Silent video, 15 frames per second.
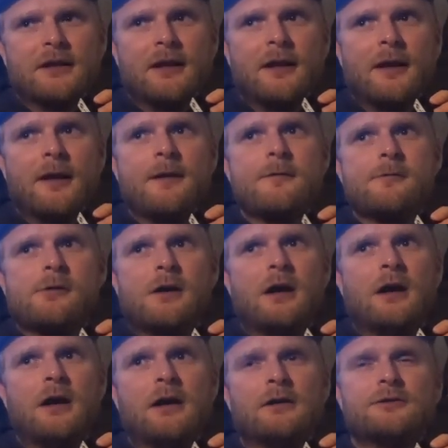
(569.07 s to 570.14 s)
uh,
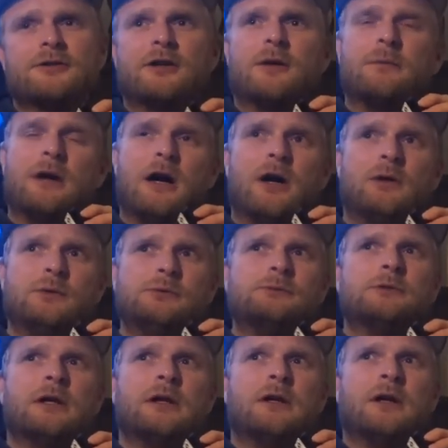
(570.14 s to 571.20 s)
somehow
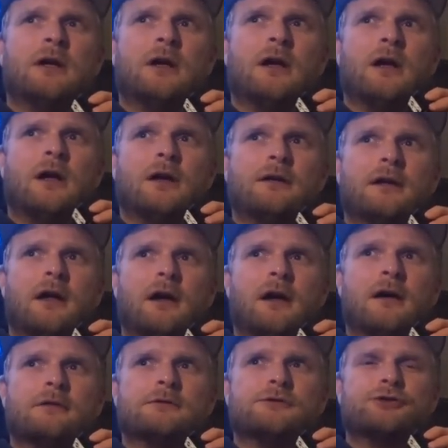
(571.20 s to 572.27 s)

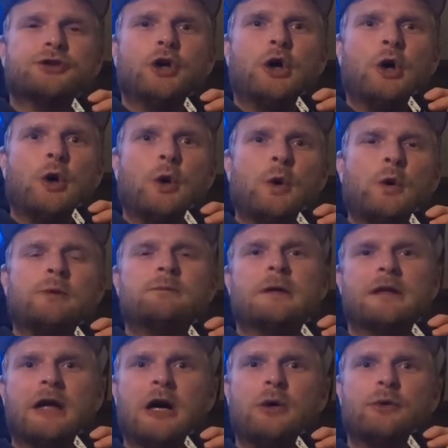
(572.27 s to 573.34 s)
yeah so
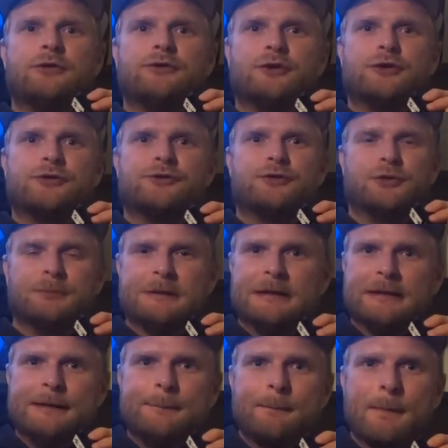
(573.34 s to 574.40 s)
Manaus was for
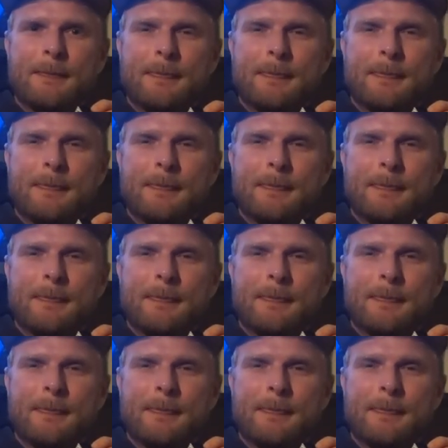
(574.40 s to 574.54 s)
me